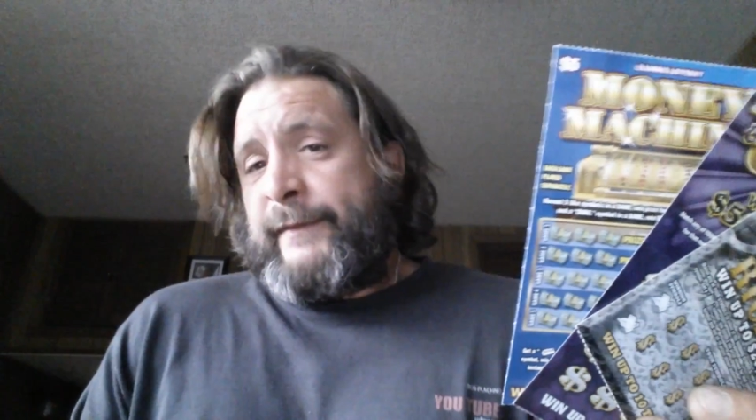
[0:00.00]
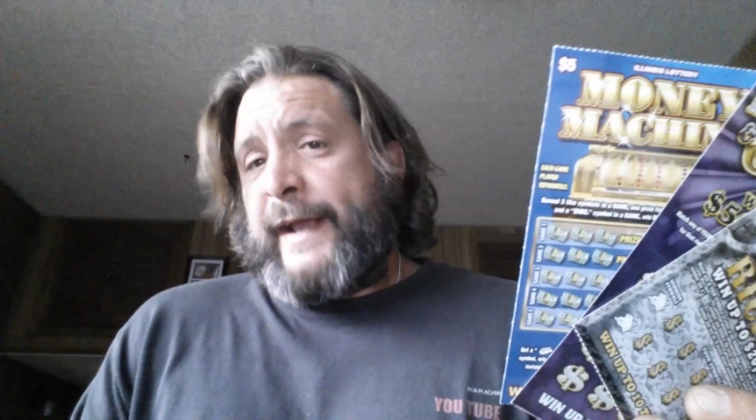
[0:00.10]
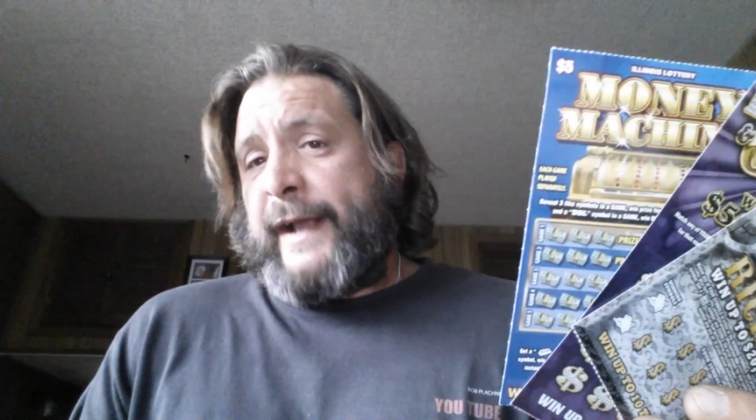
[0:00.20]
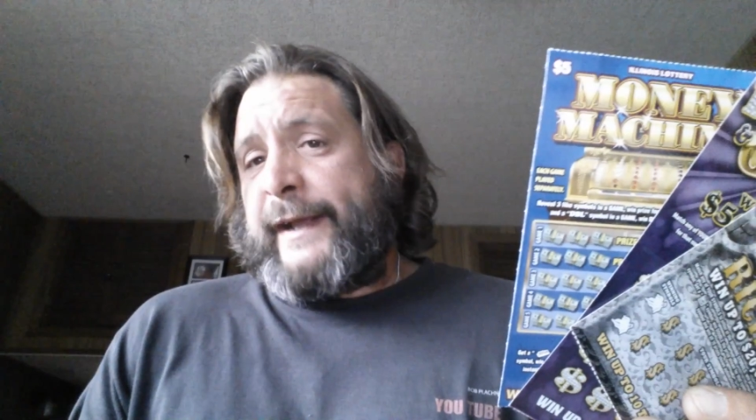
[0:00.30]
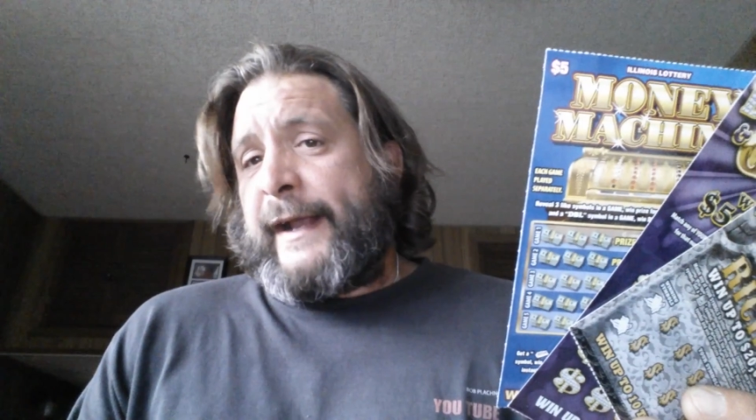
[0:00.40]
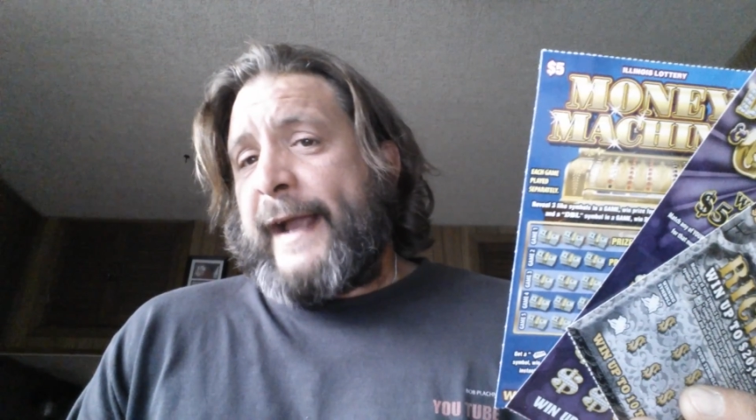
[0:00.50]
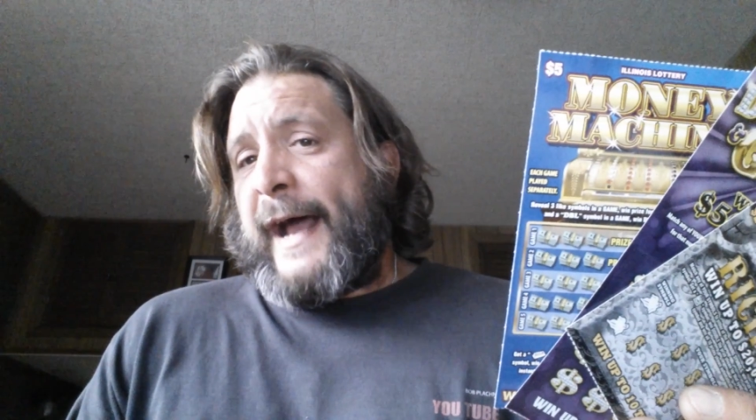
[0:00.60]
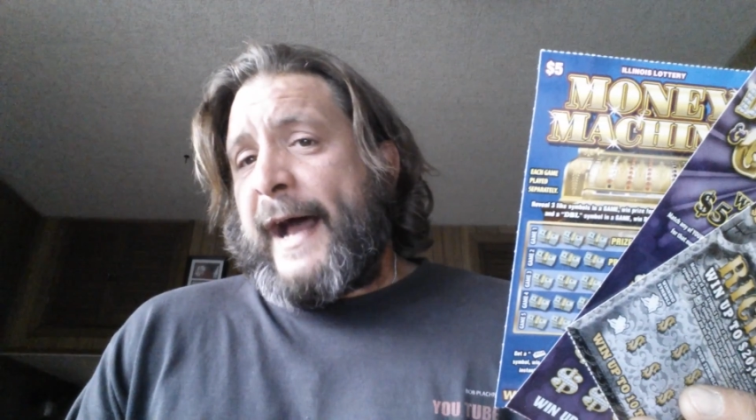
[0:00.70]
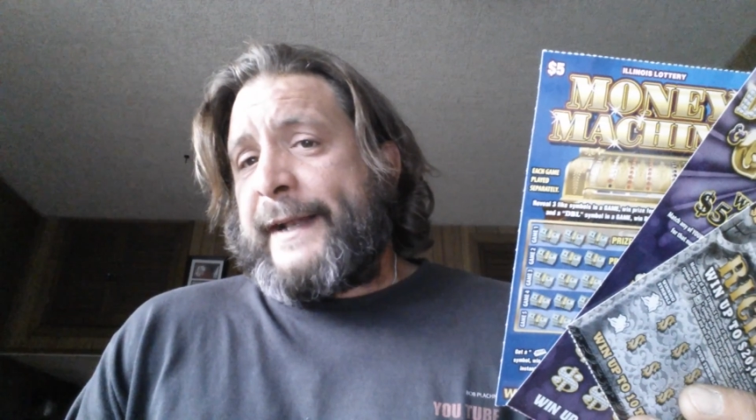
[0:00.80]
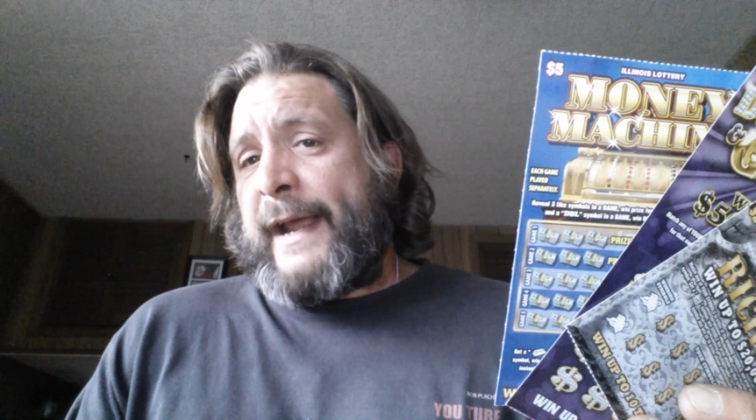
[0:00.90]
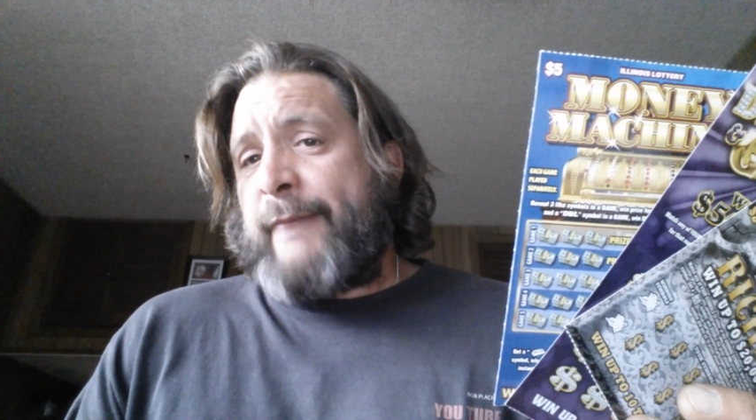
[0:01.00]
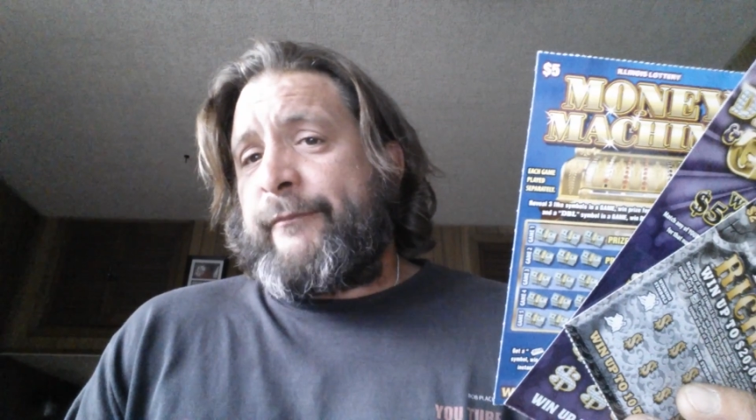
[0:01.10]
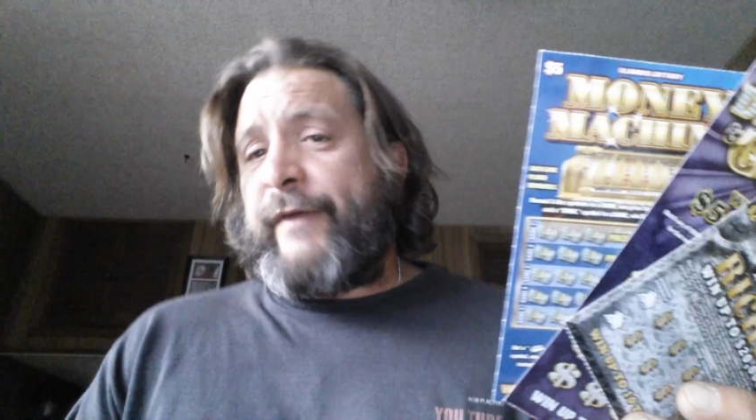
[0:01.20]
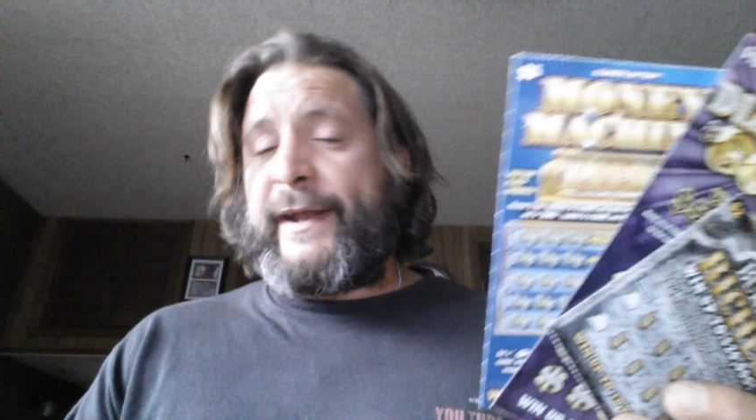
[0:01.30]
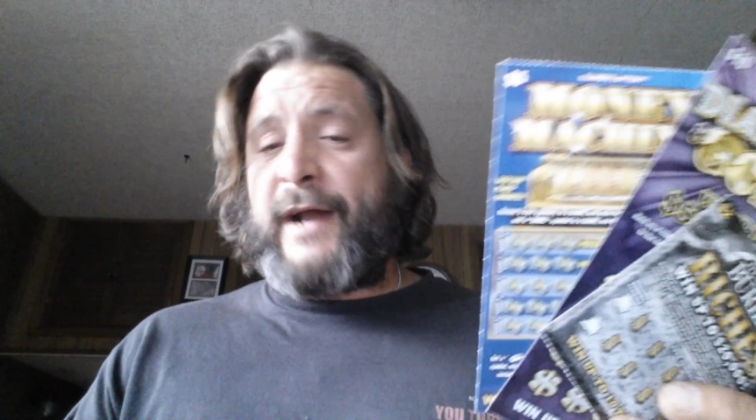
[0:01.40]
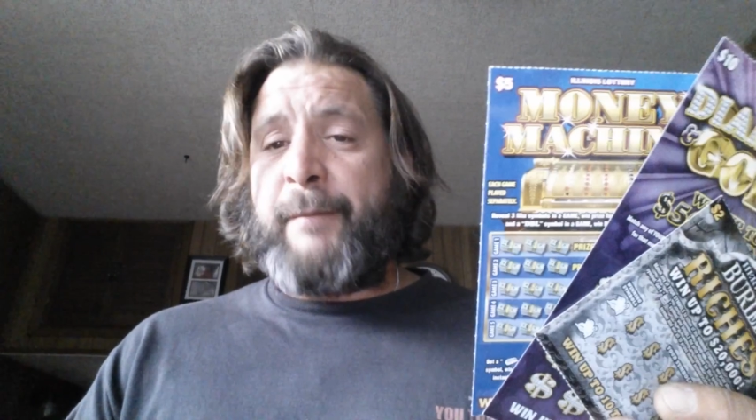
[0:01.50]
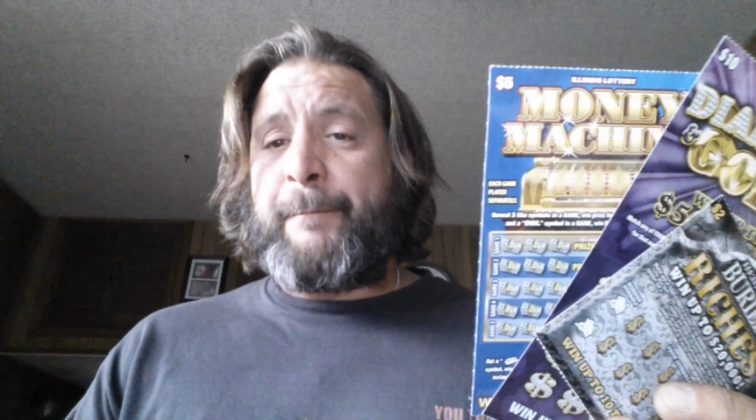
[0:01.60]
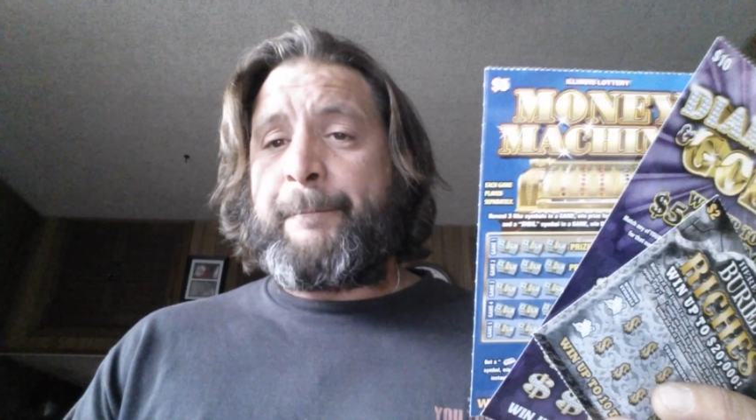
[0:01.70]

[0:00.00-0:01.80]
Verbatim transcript: Kick your goddamn feet up,